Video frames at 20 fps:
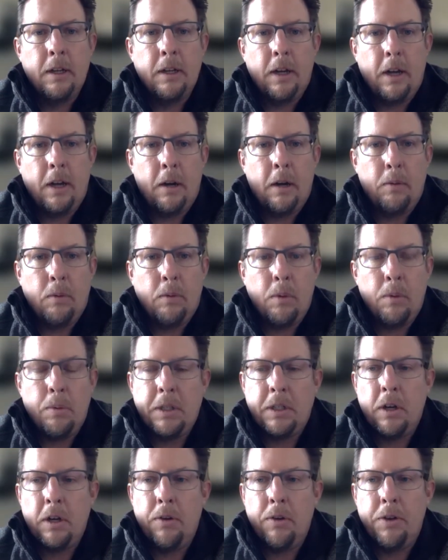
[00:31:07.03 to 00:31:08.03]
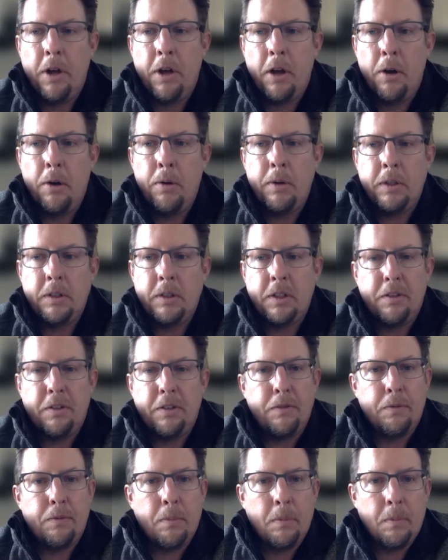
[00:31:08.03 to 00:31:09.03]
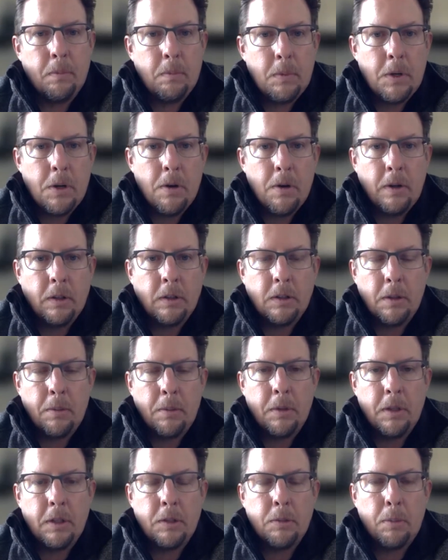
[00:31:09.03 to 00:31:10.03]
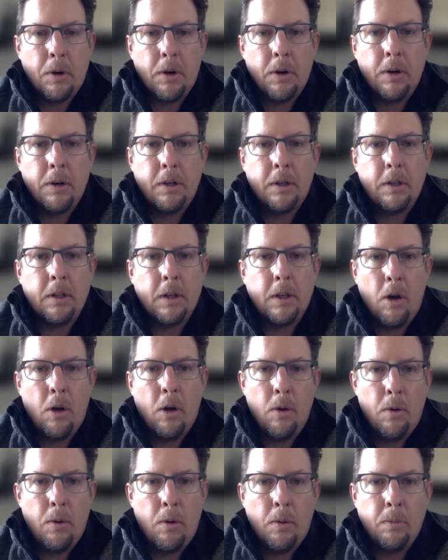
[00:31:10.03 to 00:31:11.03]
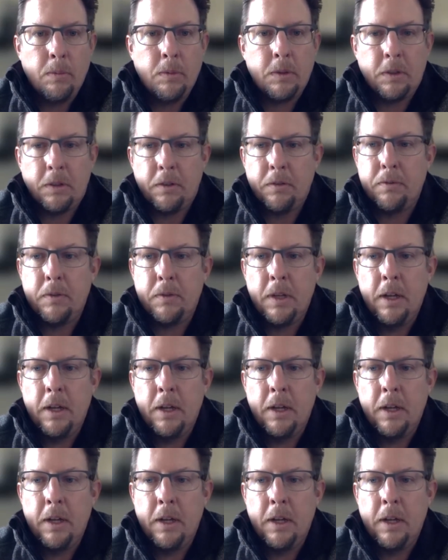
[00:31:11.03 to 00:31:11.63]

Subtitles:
What we don't know is if, you know, on some of these burned homes, if